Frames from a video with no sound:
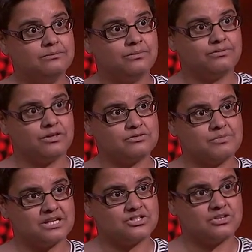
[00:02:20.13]
with those
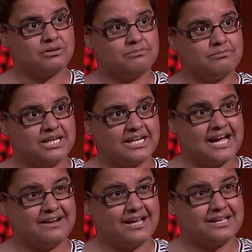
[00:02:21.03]
mainstream media
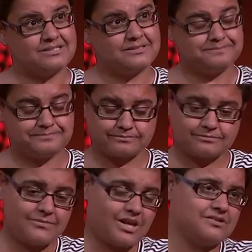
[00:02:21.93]
outlets.
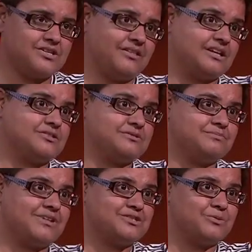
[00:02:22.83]
So that's
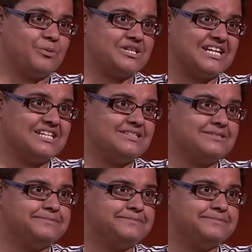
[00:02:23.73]
what we did.